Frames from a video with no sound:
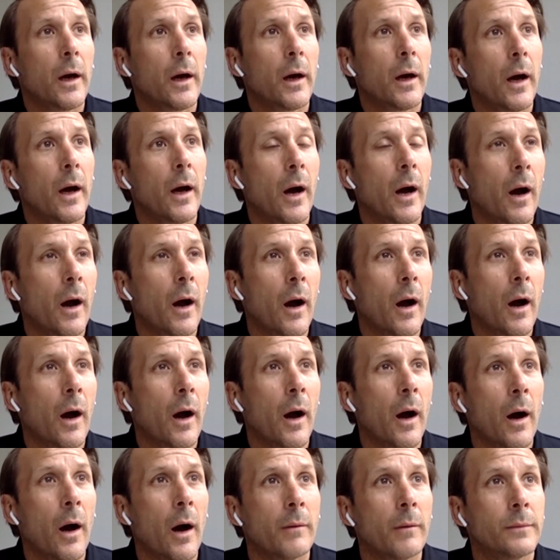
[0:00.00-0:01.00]
We
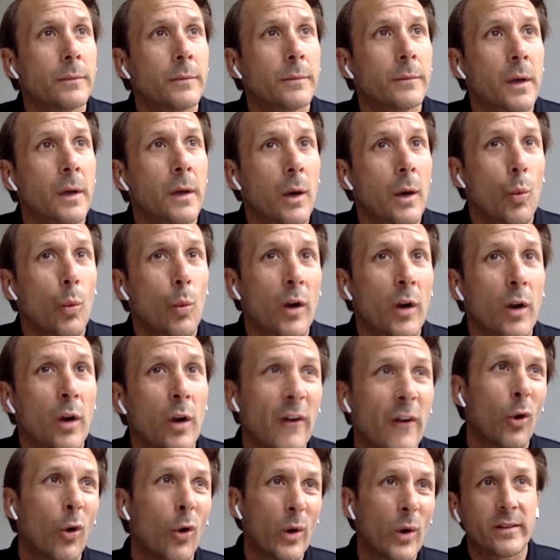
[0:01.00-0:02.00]

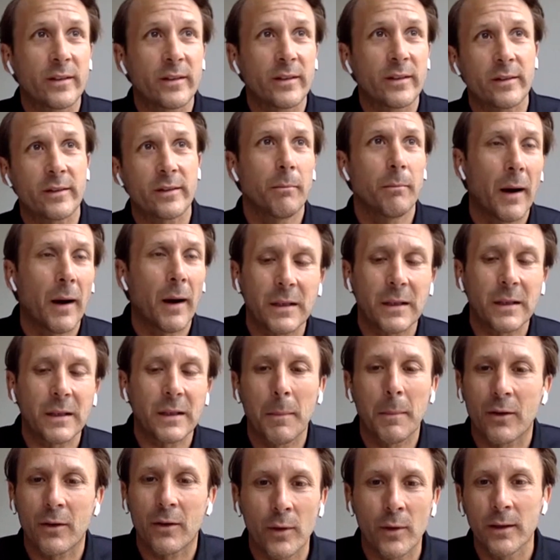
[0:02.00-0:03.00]
have always
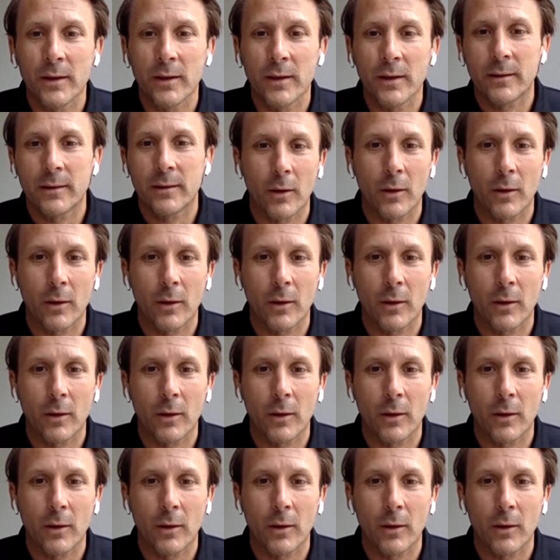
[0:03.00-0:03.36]
Barça, Madrid.